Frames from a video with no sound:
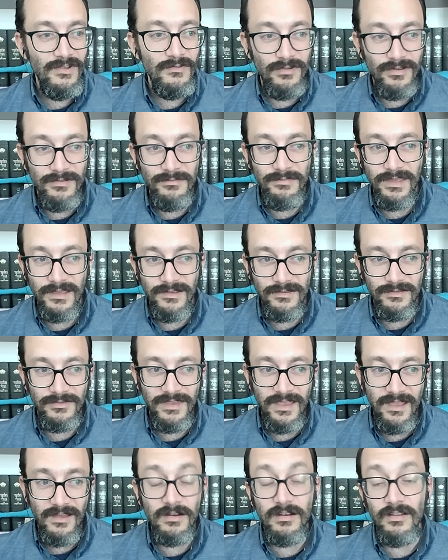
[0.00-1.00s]
One bank goes
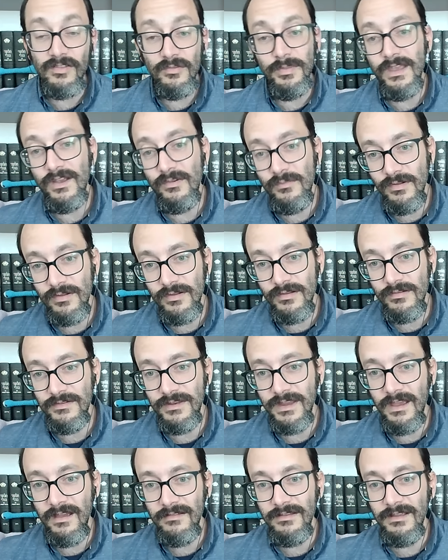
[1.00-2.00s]
down, another bank will go
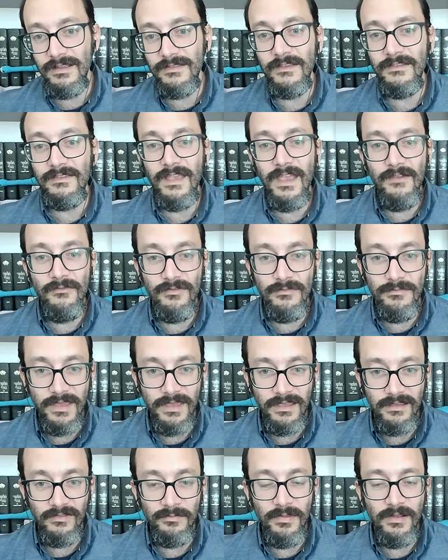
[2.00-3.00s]
down unless every
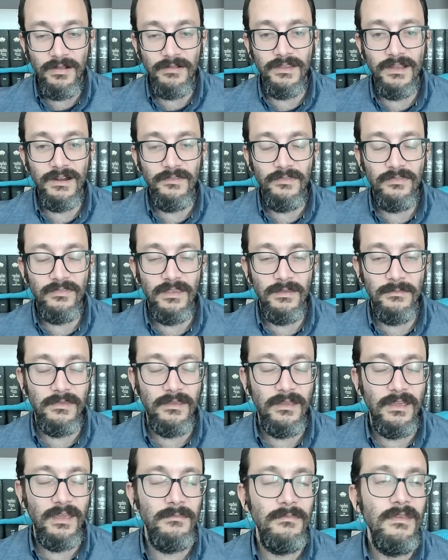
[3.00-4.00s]
bank is bailed out at the same
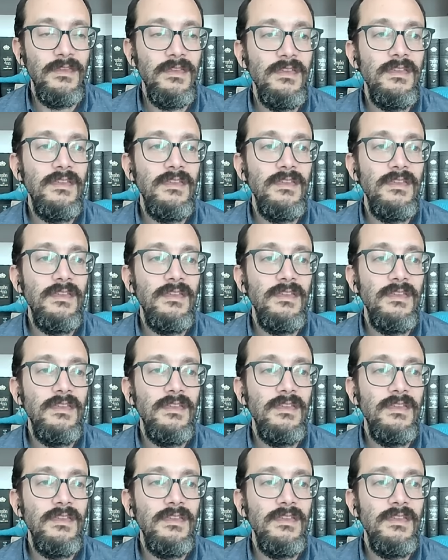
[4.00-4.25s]
time.